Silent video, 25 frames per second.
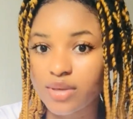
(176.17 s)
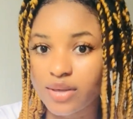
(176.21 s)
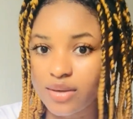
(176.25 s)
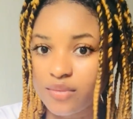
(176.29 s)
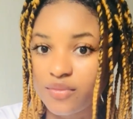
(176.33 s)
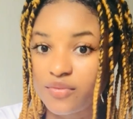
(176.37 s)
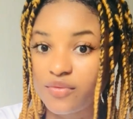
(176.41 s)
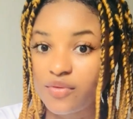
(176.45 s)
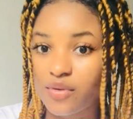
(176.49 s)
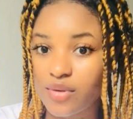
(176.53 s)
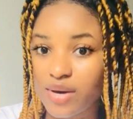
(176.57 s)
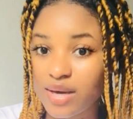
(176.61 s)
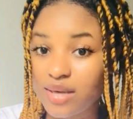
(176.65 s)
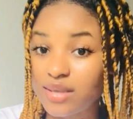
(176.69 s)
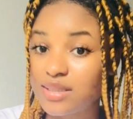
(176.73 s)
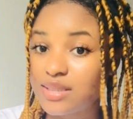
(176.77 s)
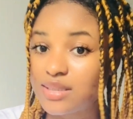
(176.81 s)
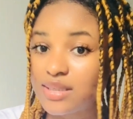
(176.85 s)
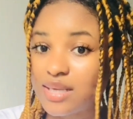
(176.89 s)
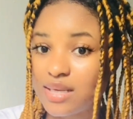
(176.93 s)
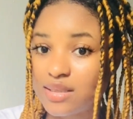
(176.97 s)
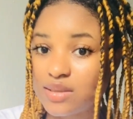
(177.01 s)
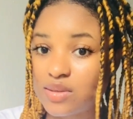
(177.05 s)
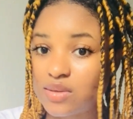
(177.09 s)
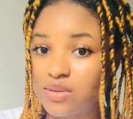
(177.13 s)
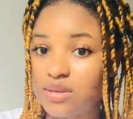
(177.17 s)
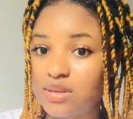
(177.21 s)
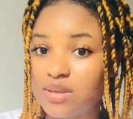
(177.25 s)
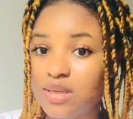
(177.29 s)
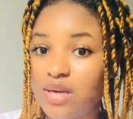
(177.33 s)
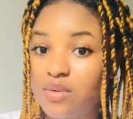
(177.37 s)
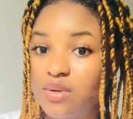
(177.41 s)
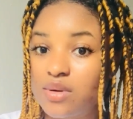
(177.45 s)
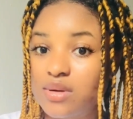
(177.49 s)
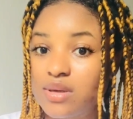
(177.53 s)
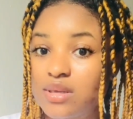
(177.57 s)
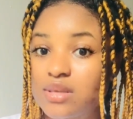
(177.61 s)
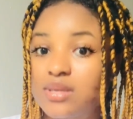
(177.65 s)
for instance, another
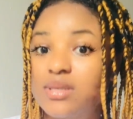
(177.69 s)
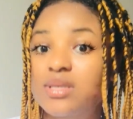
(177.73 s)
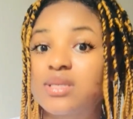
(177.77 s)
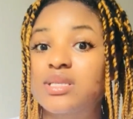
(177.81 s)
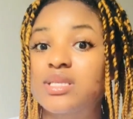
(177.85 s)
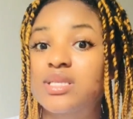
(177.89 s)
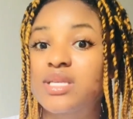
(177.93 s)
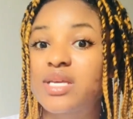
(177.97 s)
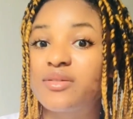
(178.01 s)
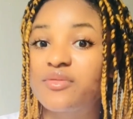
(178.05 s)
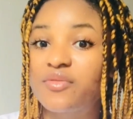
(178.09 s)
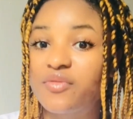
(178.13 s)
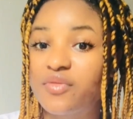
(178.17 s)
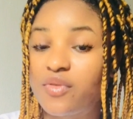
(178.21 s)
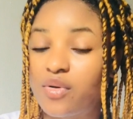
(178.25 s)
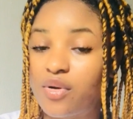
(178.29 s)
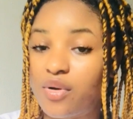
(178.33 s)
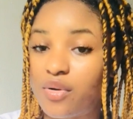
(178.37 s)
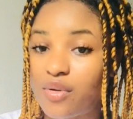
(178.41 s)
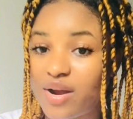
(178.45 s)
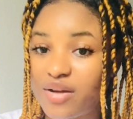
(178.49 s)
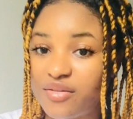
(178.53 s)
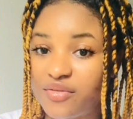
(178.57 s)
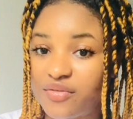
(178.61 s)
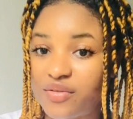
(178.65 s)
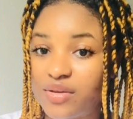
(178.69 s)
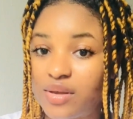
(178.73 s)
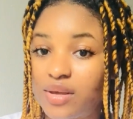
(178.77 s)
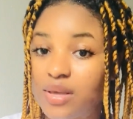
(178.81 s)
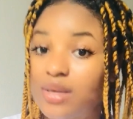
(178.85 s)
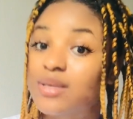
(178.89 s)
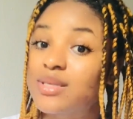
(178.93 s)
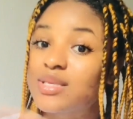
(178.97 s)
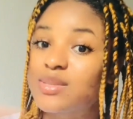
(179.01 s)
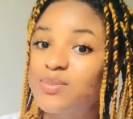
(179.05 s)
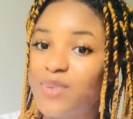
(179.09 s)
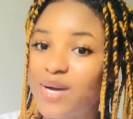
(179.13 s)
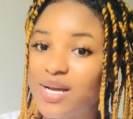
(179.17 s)
one is infographic.
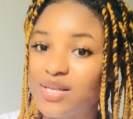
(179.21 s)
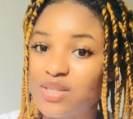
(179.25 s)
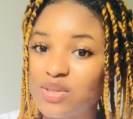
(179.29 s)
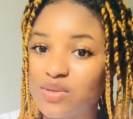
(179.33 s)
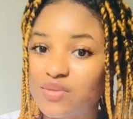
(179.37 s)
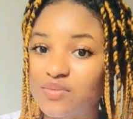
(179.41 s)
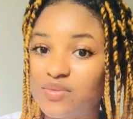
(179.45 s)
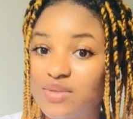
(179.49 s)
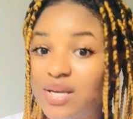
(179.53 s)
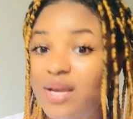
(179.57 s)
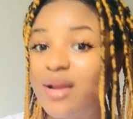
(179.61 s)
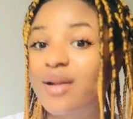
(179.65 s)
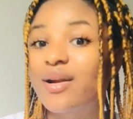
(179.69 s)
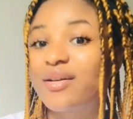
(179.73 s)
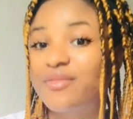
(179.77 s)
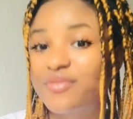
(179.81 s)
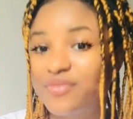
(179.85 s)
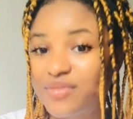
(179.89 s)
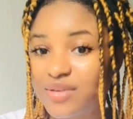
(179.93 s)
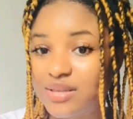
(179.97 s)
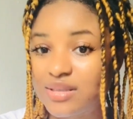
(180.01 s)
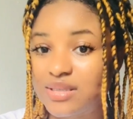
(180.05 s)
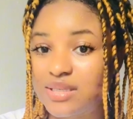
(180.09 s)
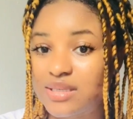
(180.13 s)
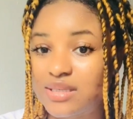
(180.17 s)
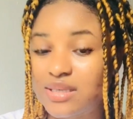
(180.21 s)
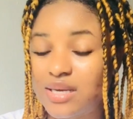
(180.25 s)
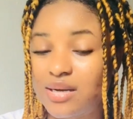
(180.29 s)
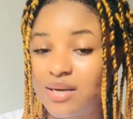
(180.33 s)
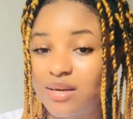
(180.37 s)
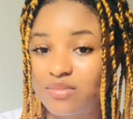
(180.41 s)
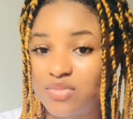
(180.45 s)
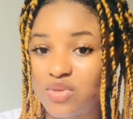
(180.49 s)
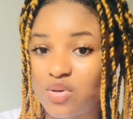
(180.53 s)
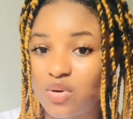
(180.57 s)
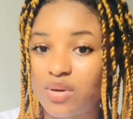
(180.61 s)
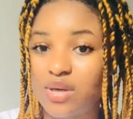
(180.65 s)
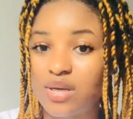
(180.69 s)
It's part of the graphic design
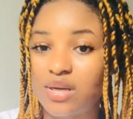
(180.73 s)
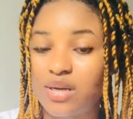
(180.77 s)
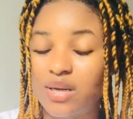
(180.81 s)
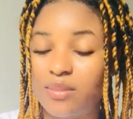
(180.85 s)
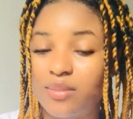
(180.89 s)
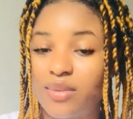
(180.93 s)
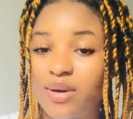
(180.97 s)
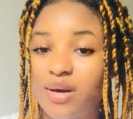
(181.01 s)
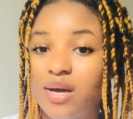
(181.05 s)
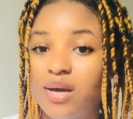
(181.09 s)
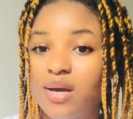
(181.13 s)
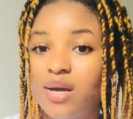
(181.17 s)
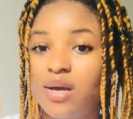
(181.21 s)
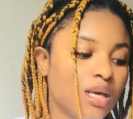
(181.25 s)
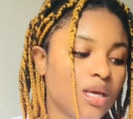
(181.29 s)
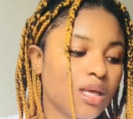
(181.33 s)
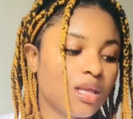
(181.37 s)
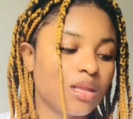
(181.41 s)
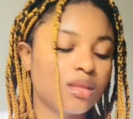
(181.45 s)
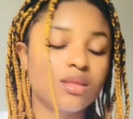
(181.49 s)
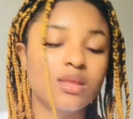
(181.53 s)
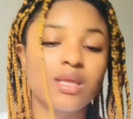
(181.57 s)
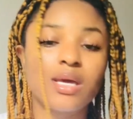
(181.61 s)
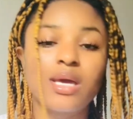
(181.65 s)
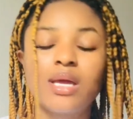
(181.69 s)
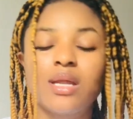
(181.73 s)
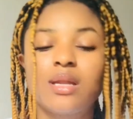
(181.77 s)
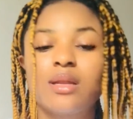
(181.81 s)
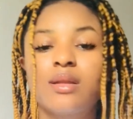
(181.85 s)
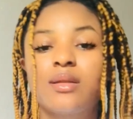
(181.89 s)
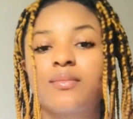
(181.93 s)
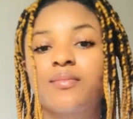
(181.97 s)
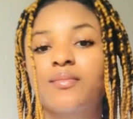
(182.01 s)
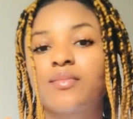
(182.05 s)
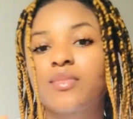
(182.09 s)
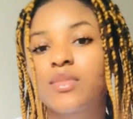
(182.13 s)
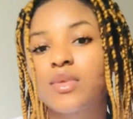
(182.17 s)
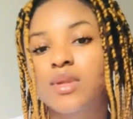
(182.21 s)
I'm talking about.
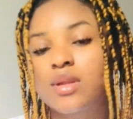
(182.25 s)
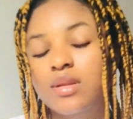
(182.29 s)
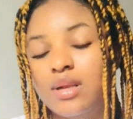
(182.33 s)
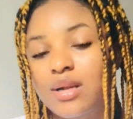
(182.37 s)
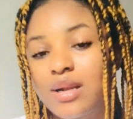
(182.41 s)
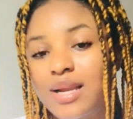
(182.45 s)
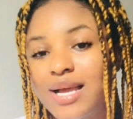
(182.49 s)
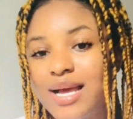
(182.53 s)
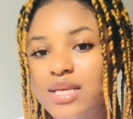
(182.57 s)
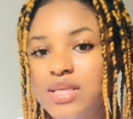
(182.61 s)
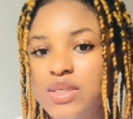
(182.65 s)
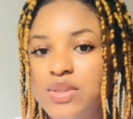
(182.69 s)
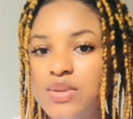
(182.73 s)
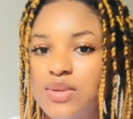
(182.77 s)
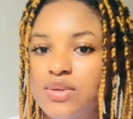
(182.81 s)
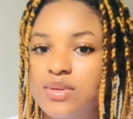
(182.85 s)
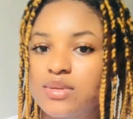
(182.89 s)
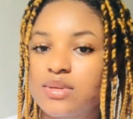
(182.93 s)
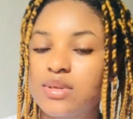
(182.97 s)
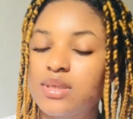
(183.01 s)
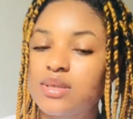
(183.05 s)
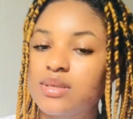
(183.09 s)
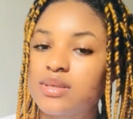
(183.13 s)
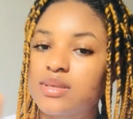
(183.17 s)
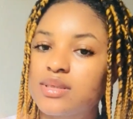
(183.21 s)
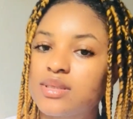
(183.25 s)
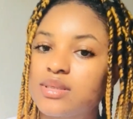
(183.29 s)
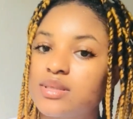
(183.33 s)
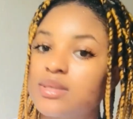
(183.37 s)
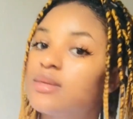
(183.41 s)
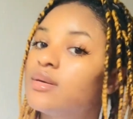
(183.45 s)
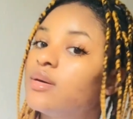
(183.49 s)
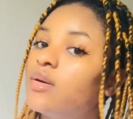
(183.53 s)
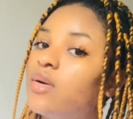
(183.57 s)
Then the last one is